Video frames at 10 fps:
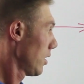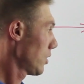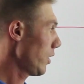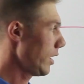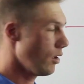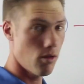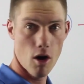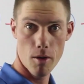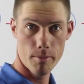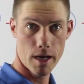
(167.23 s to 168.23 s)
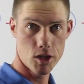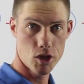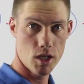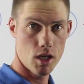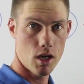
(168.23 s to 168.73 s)
so you know how
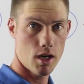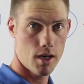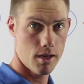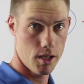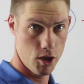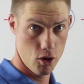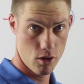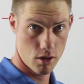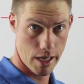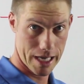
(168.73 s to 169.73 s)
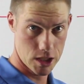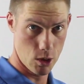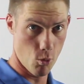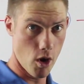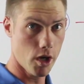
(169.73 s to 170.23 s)
much you're
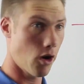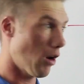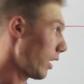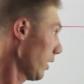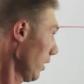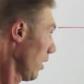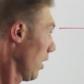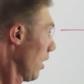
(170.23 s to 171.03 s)
actually working on.